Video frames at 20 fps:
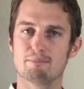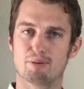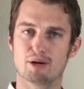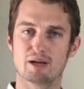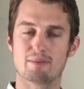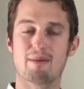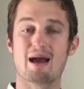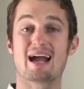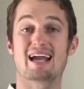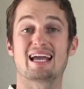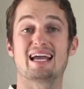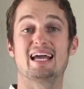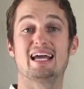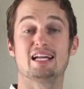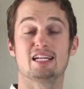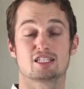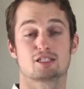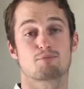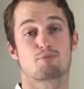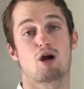and put it
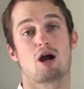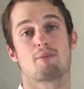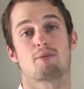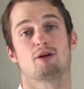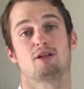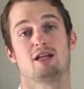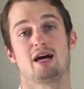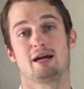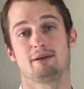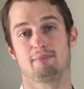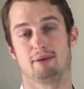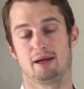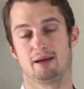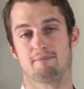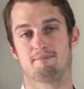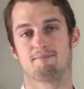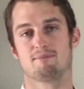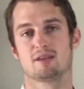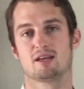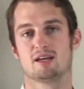back in its proper
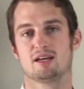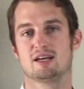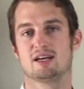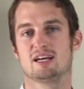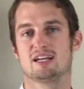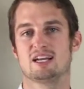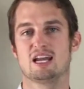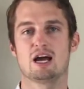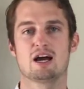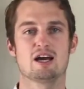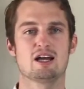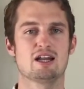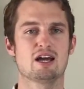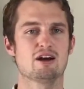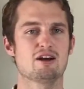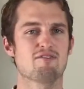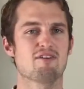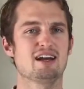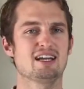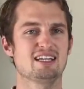alignment. Now,
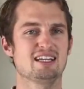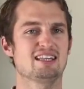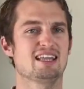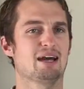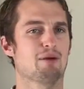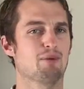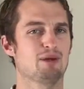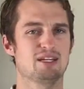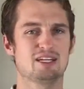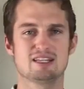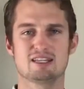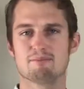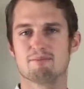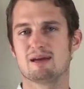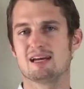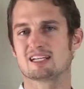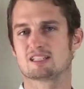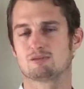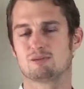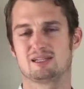if I did that, we
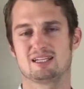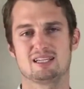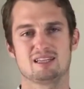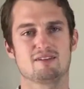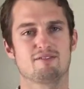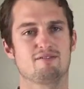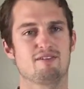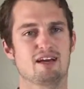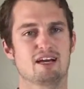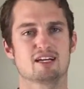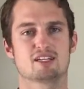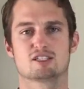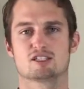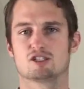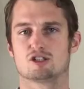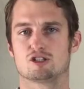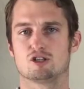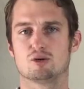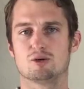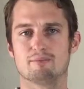did the mix, we did the
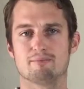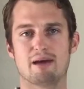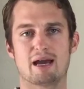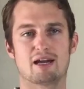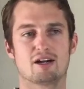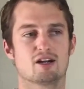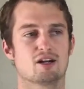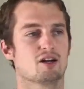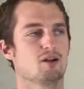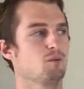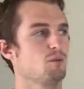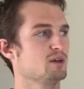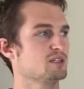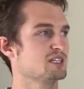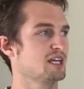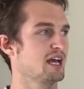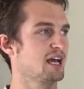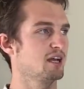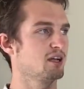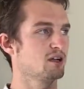fix, you're doing better,
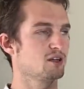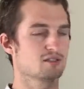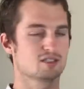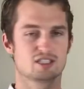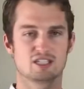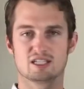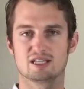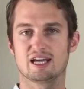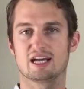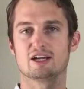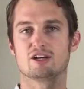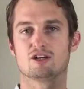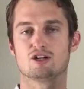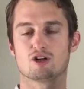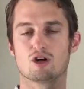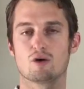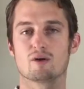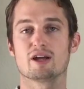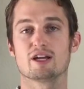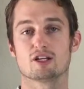and we say, hey, see you
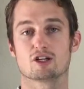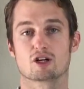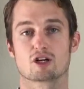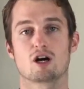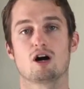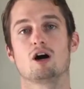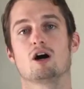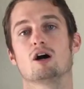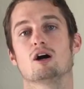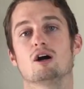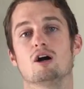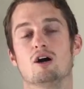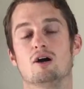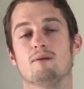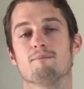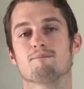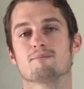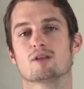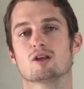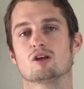later, you go get in your
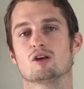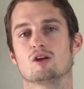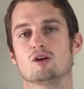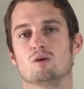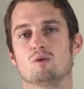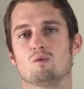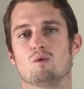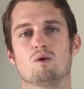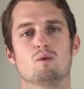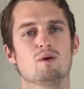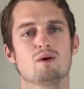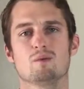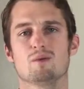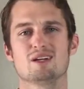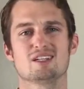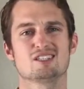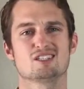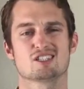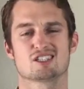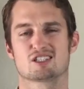car. Well,
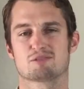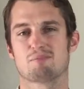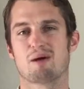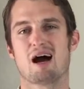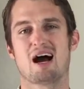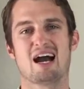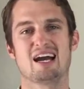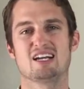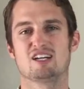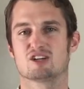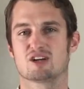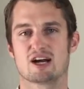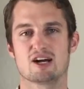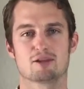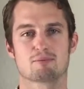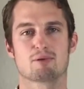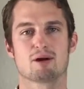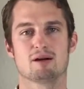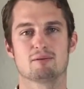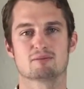what is your spine and
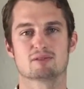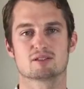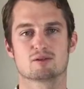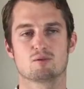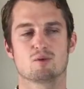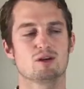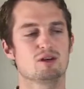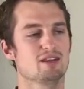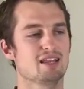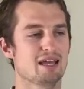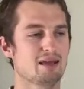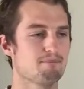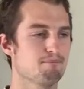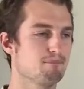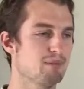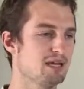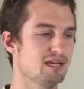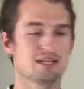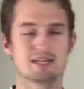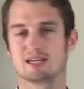your health problems? What do
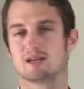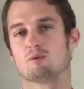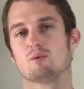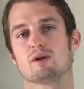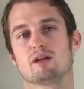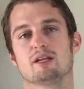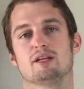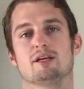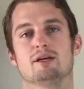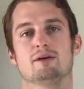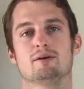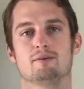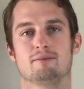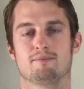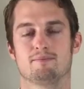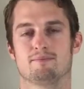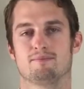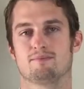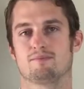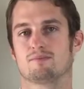they immediately want to
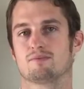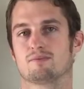do?